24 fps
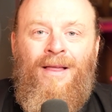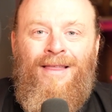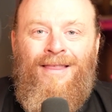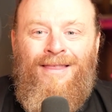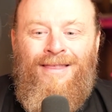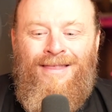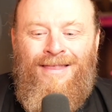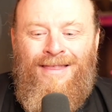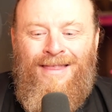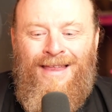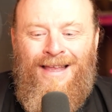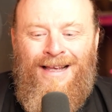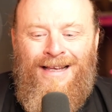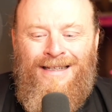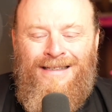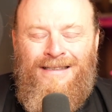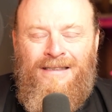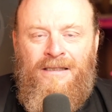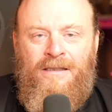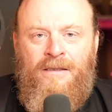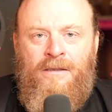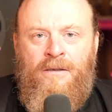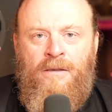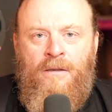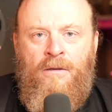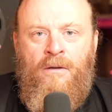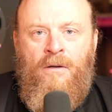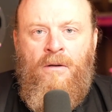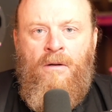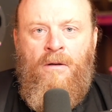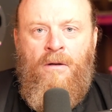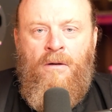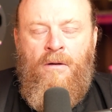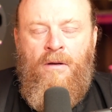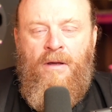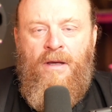This
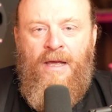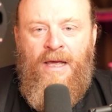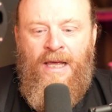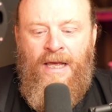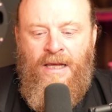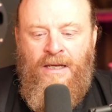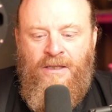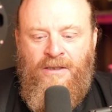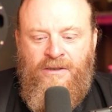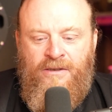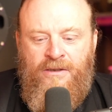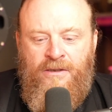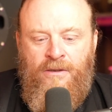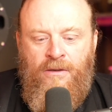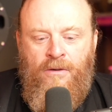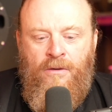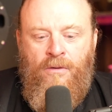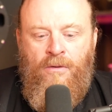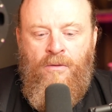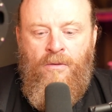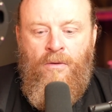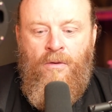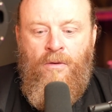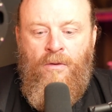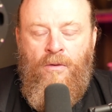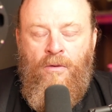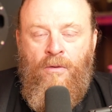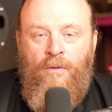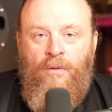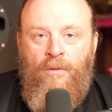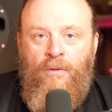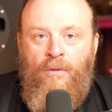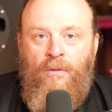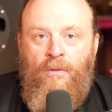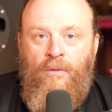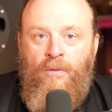is
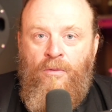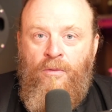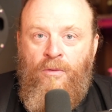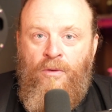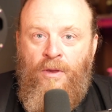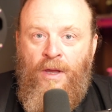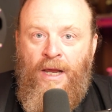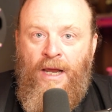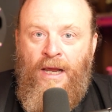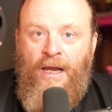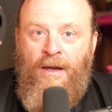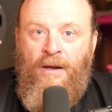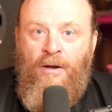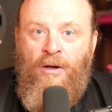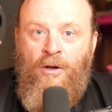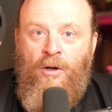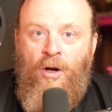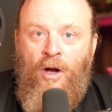the